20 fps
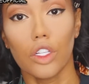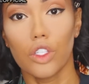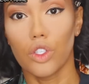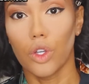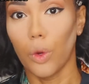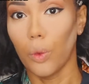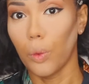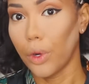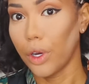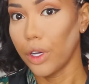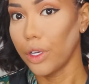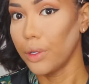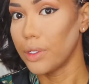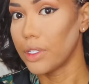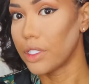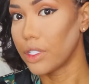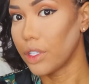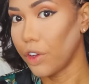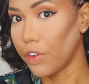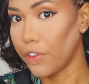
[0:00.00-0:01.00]
Don't worry, you
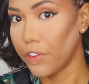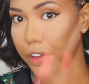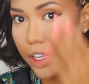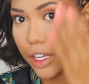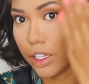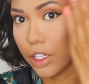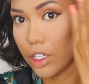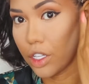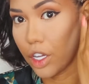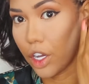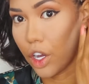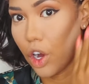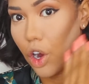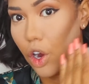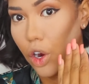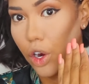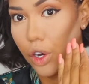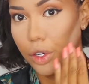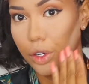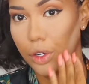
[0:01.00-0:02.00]
still feel like there's like a
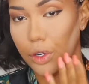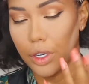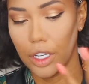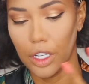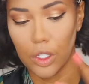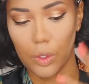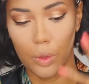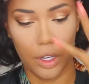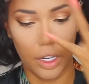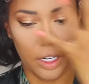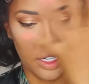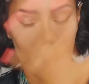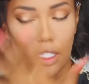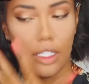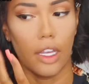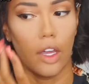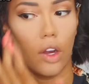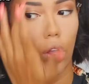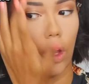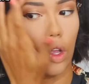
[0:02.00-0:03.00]
hard crease. We're going to
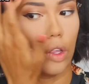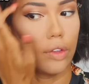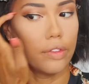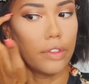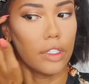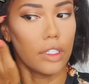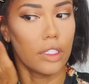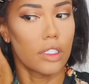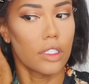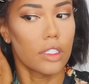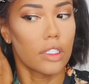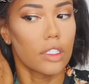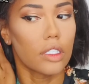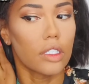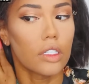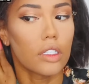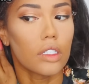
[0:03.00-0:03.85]
set all of this.